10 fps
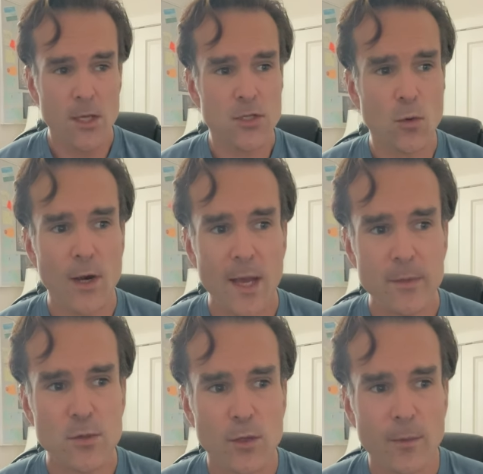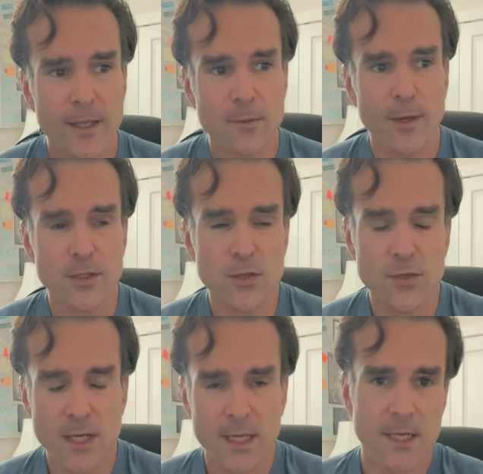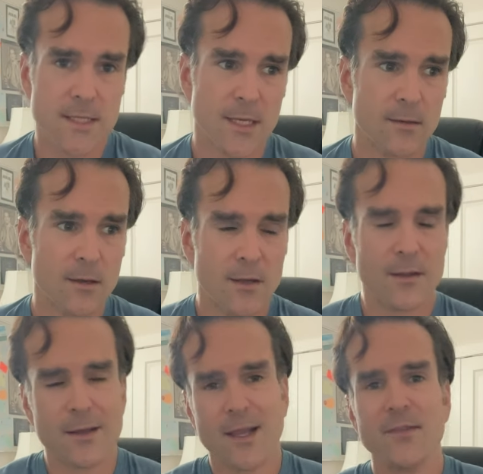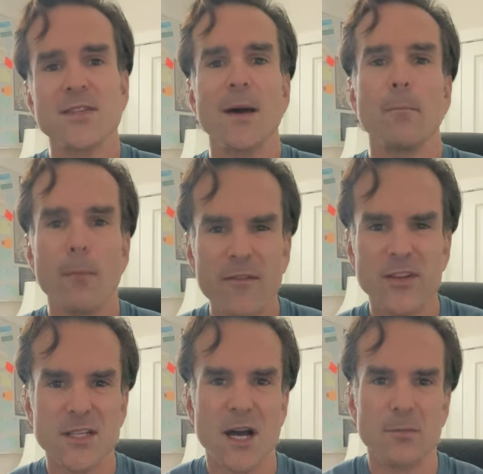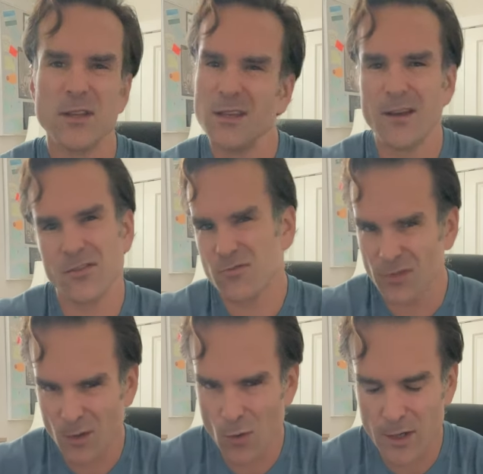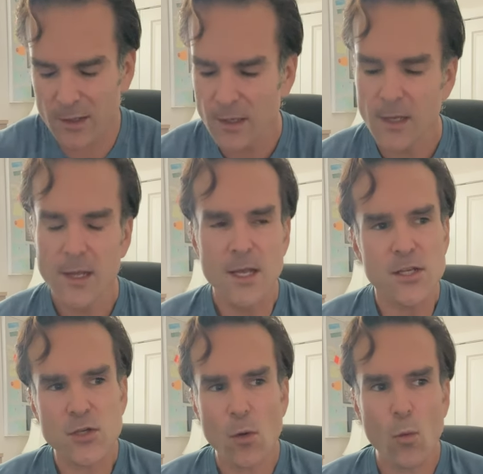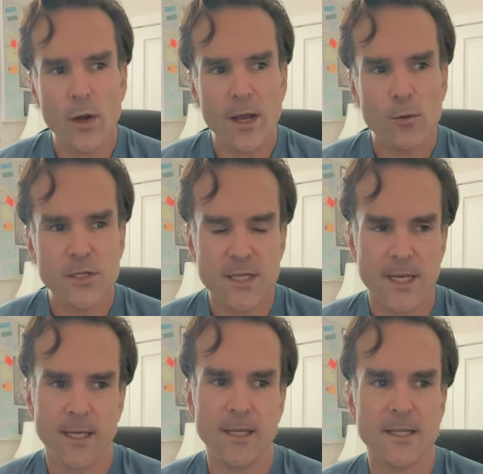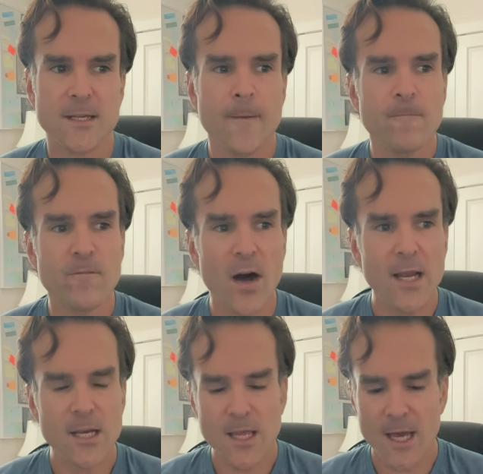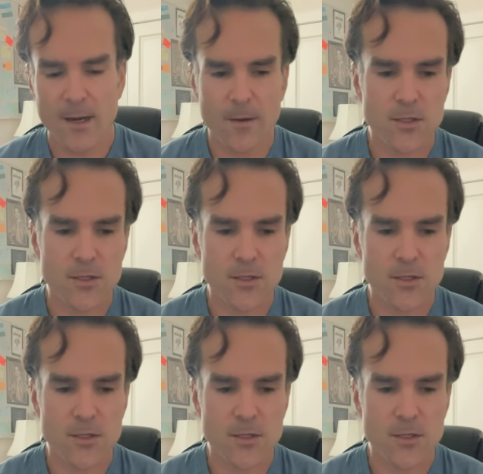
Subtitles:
So what happens when you make the belt too tight is it gives that muffin top that none of us really want. So what I would say is find that